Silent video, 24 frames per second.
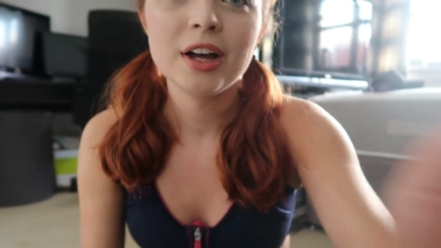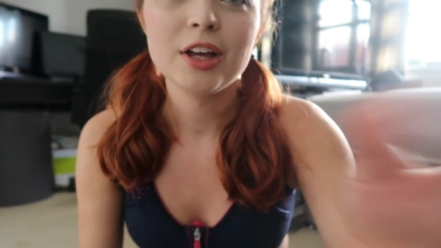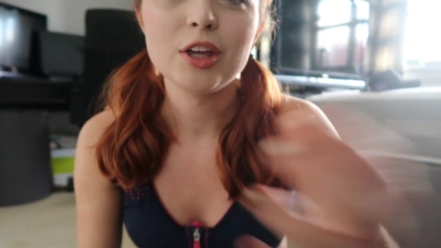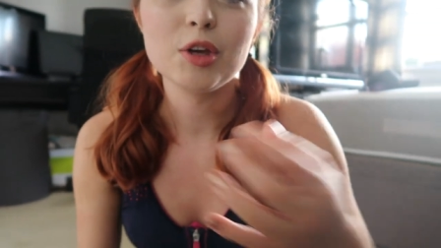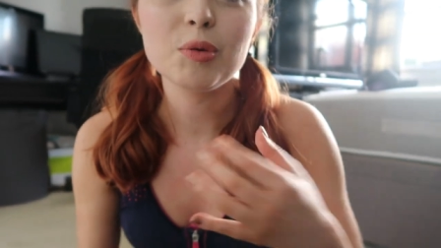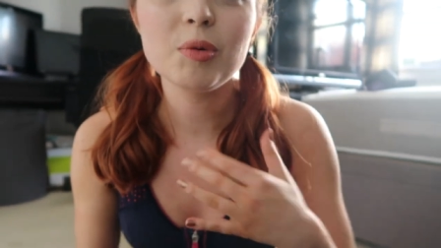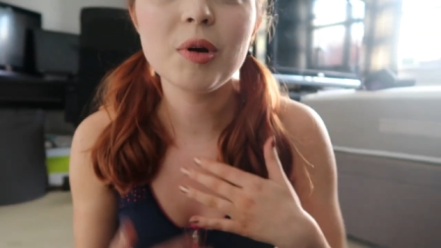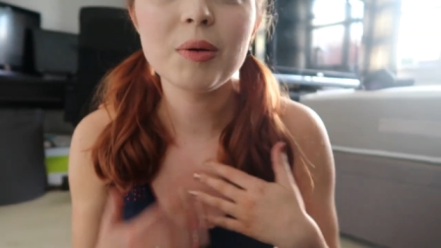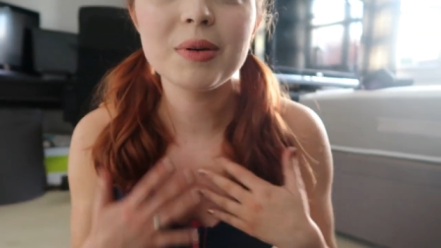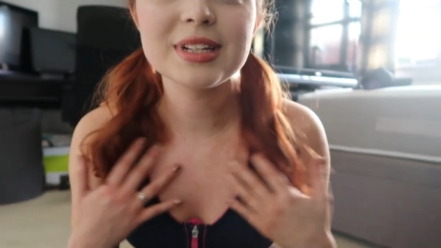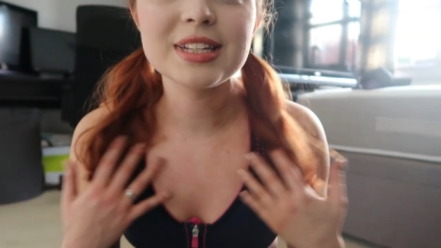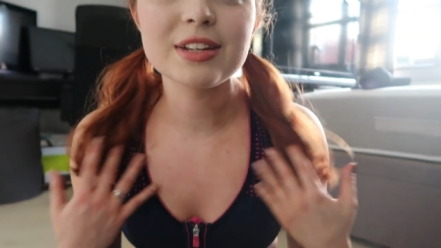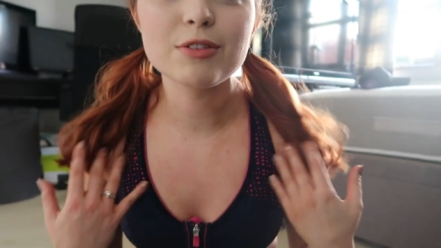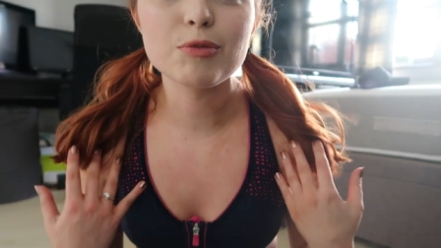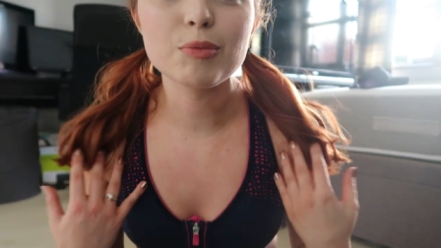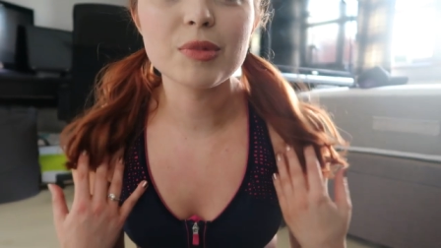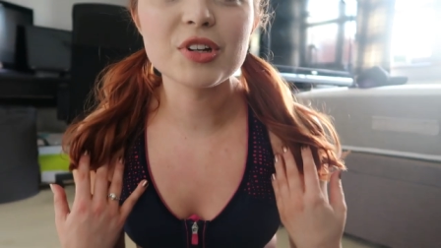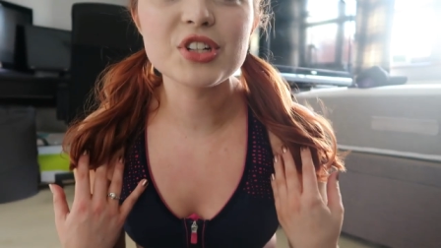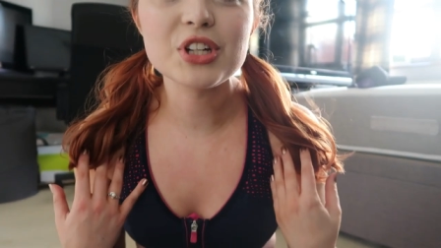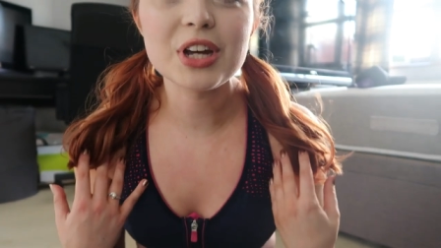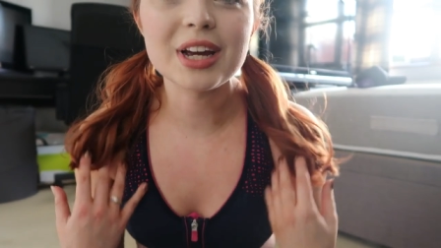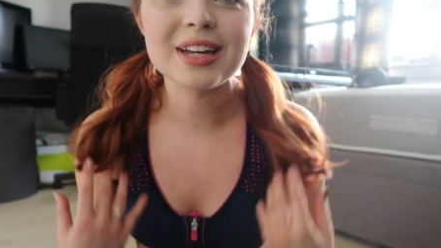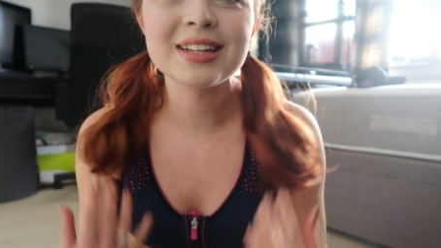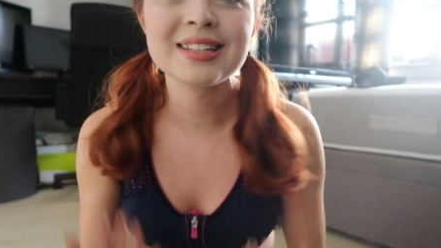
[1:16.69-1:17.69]
You can probably see from
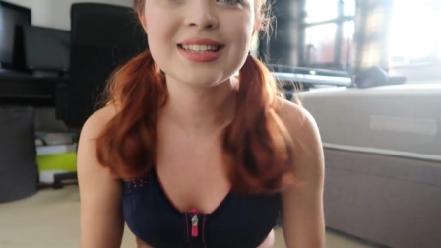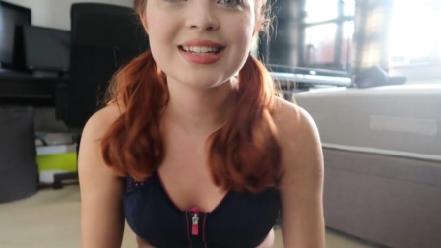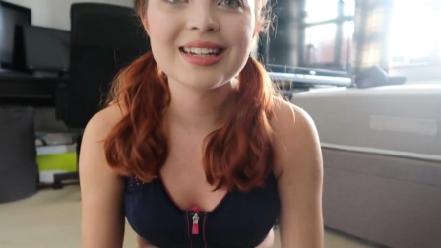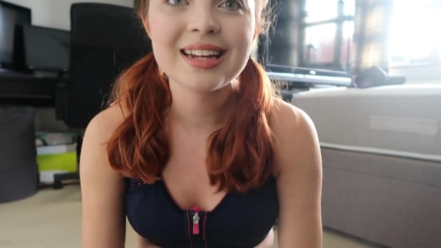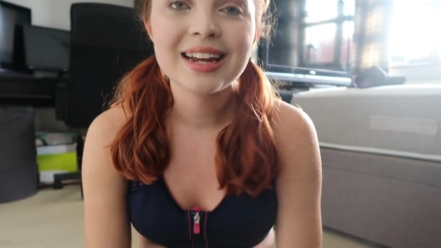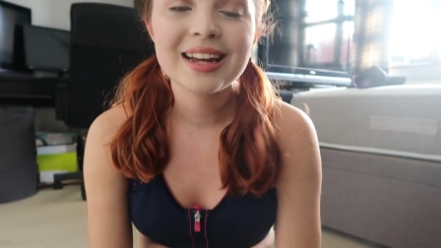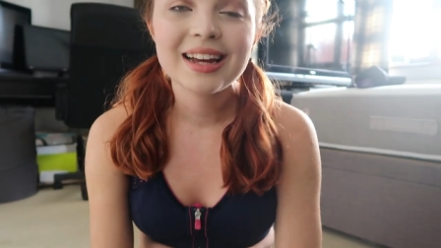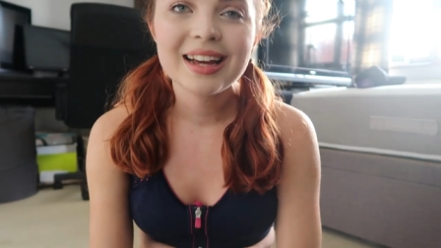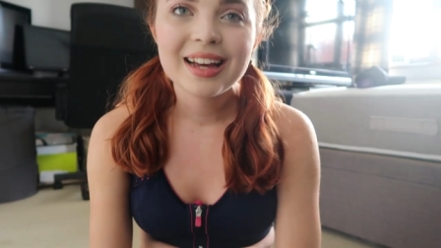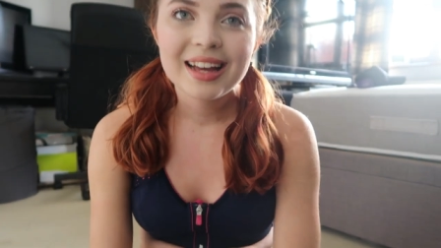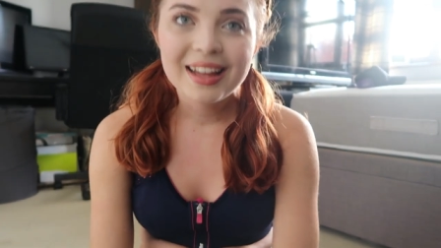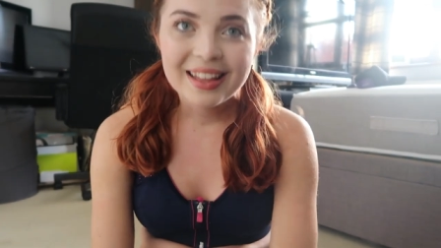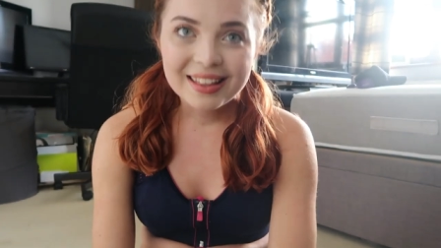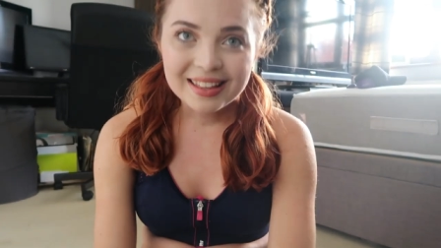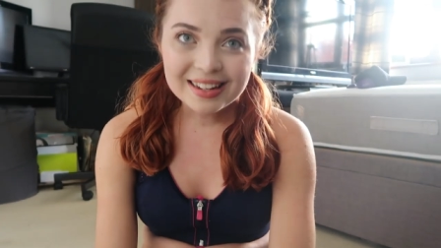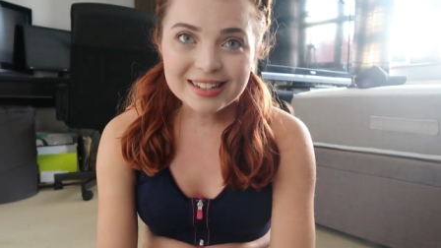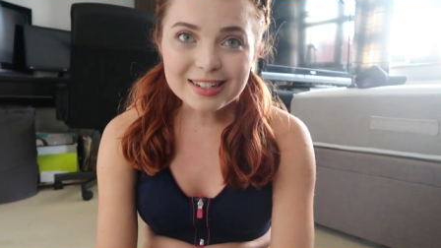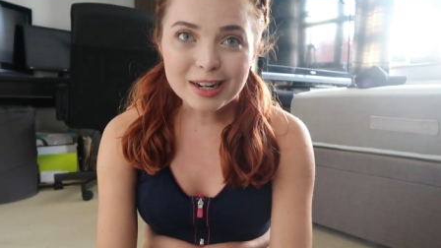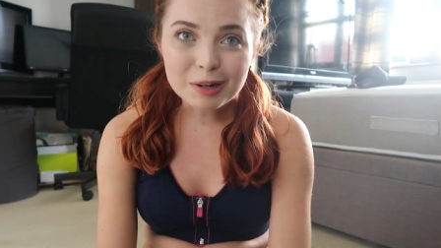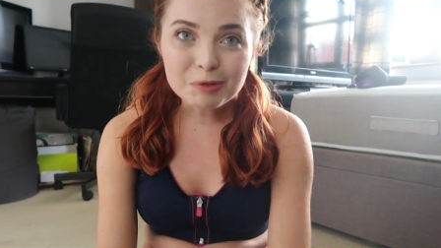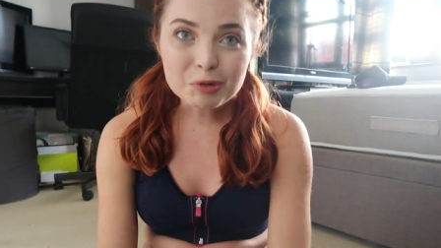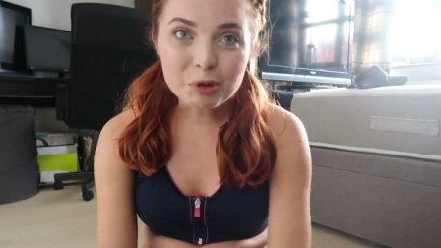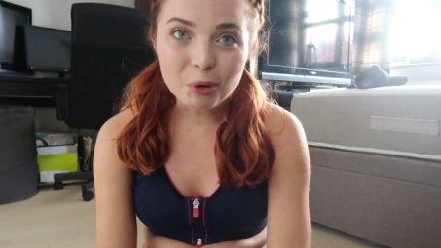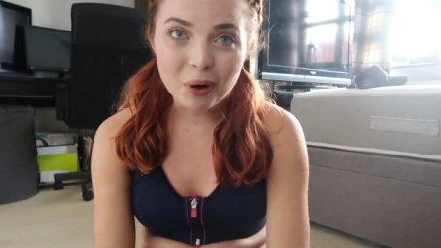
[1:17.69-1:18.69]
my chest
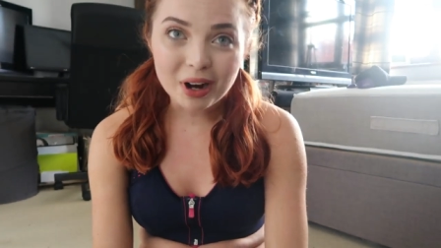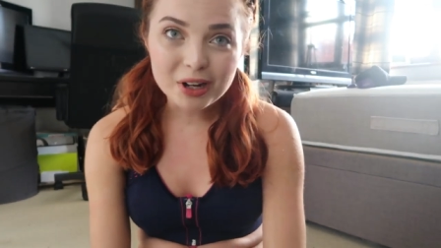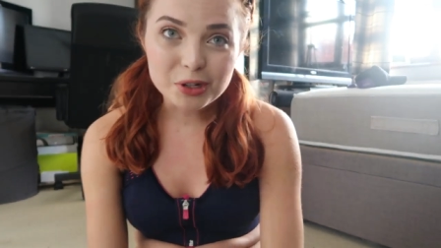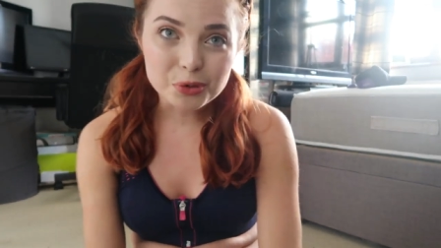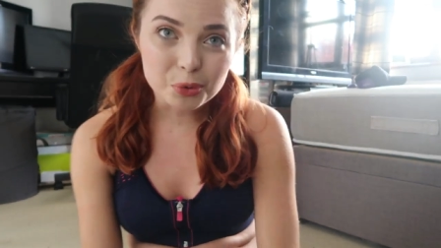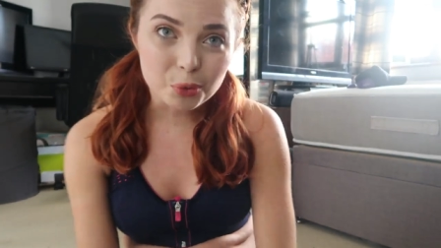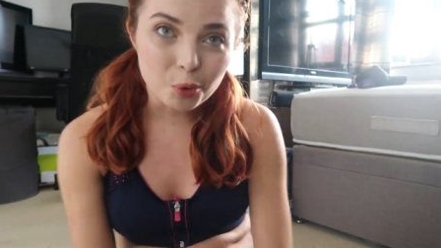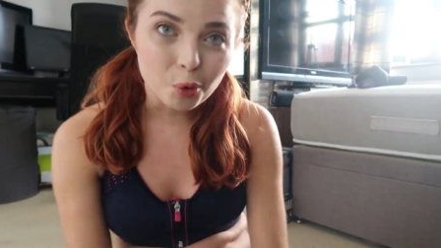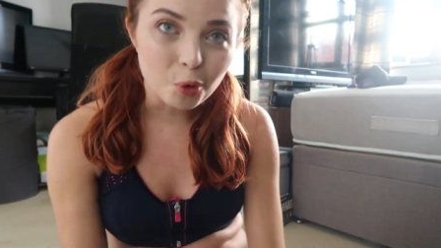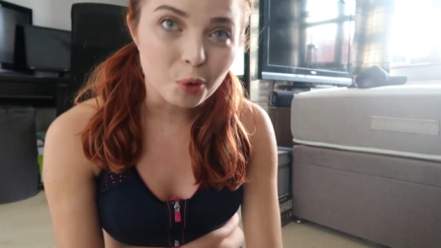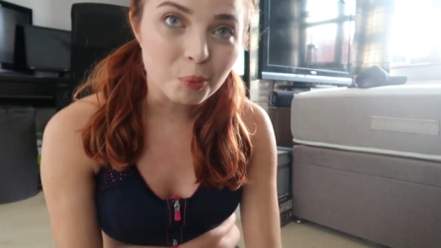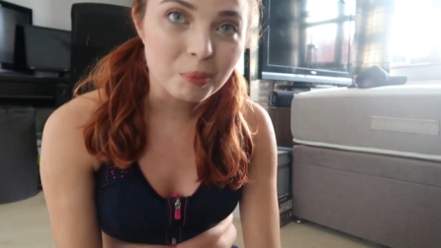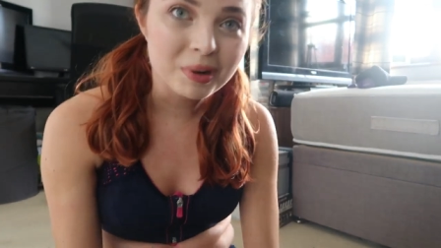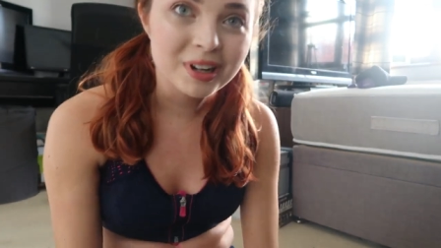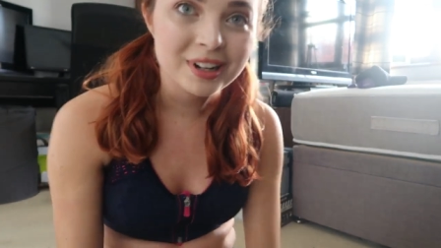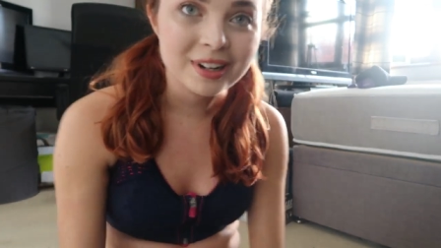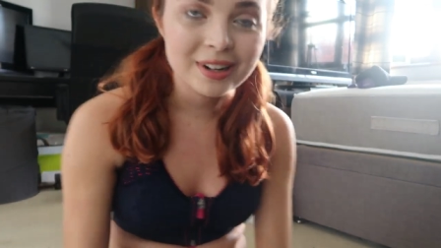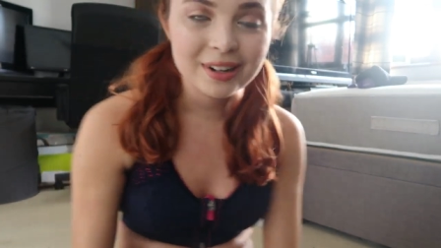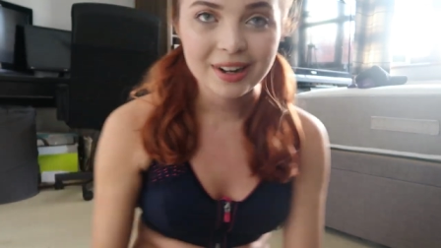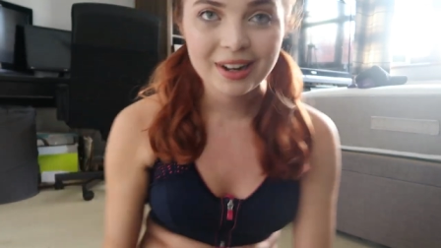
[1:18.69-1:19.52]
that I'm quite warm.